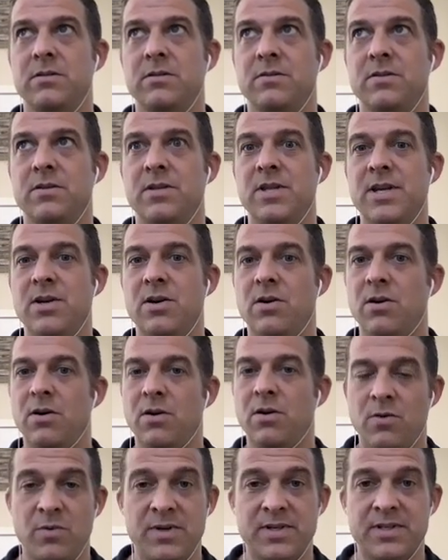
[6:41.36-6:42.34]
they
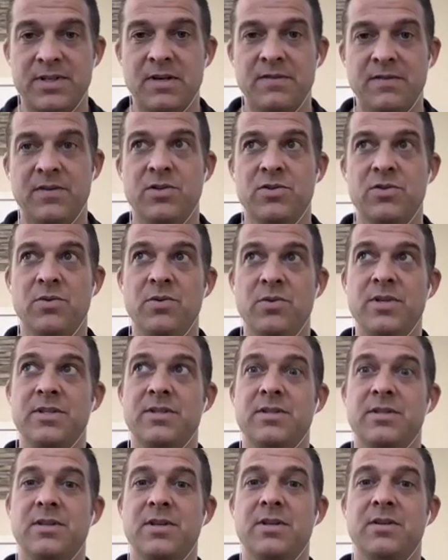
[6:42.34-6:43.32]
always have a
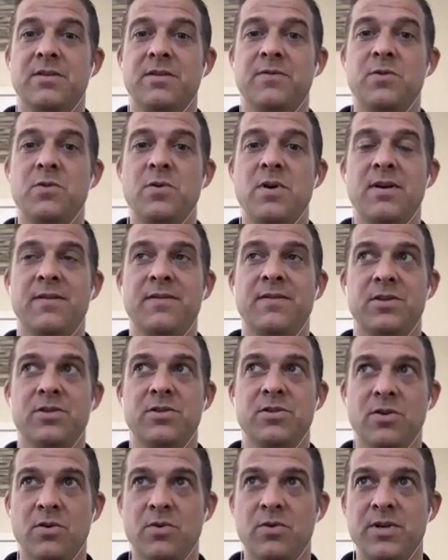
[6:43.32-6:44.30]
choice. And if you have a
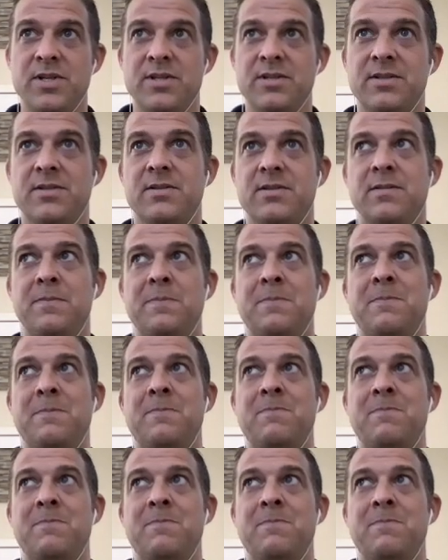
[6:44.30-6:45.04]
choice,